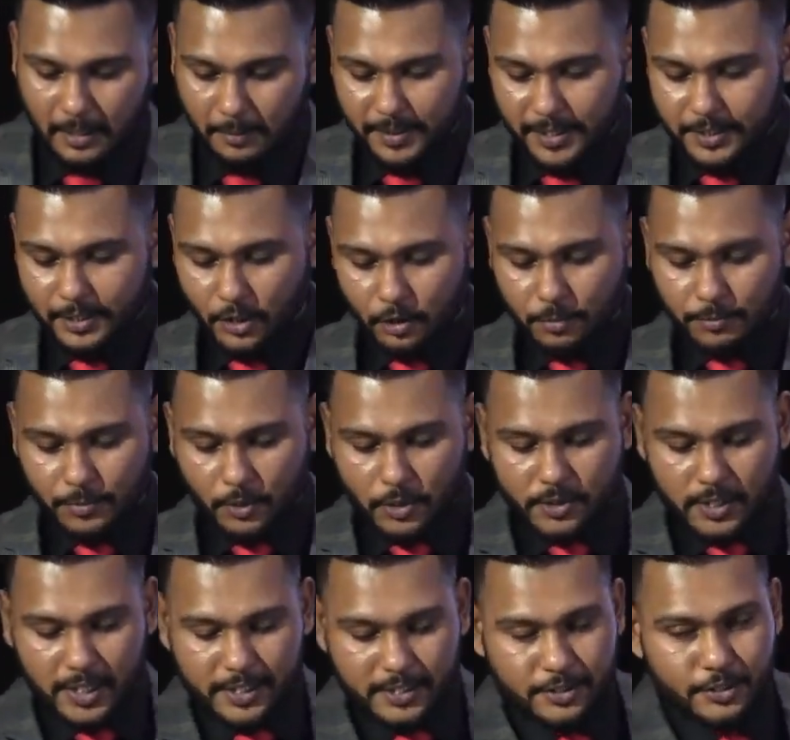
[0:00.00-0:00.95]
A big round of
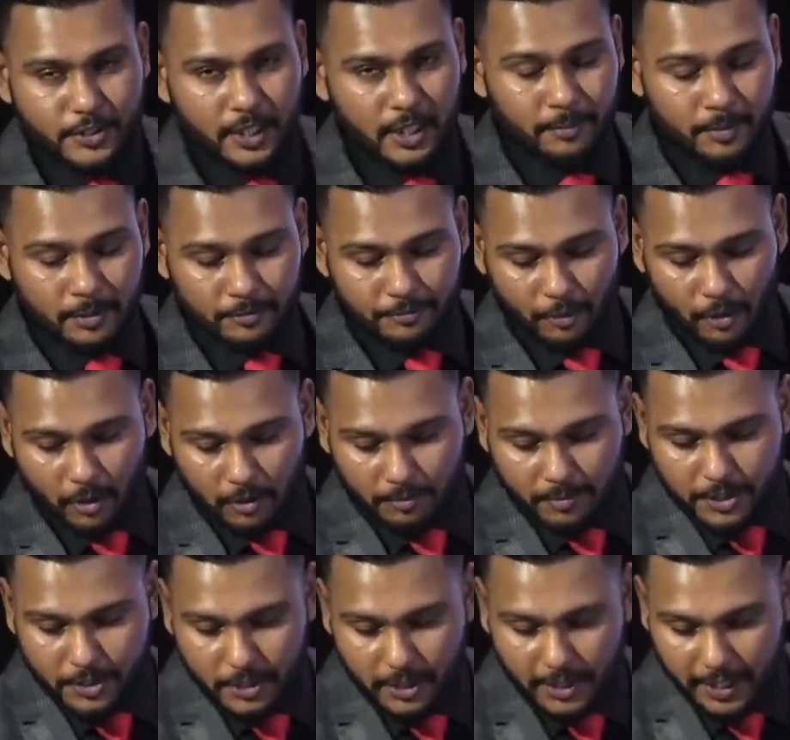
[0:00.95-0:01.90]
applause, ladies and gentlemen, for
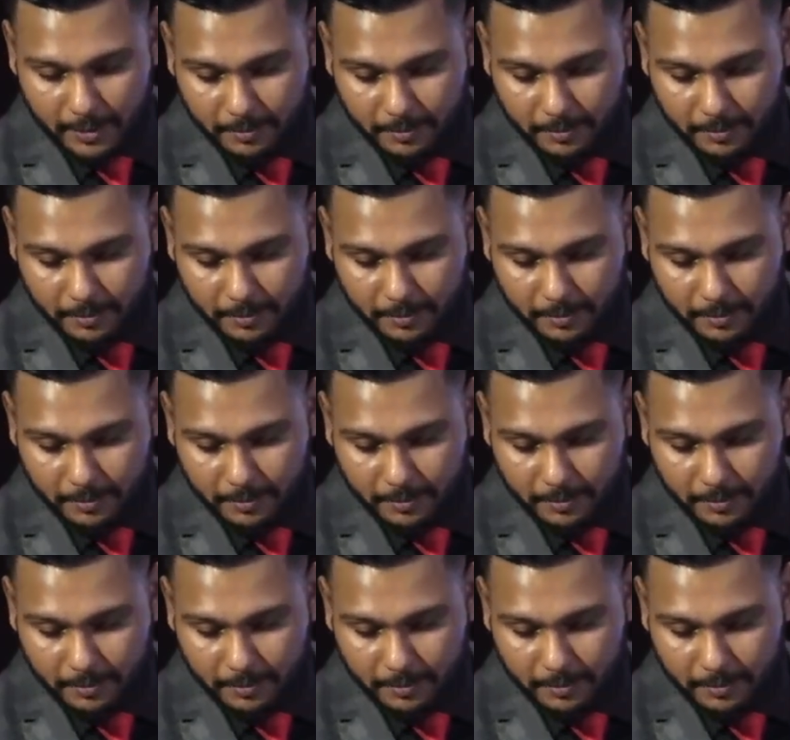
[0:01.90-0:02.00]
Mr.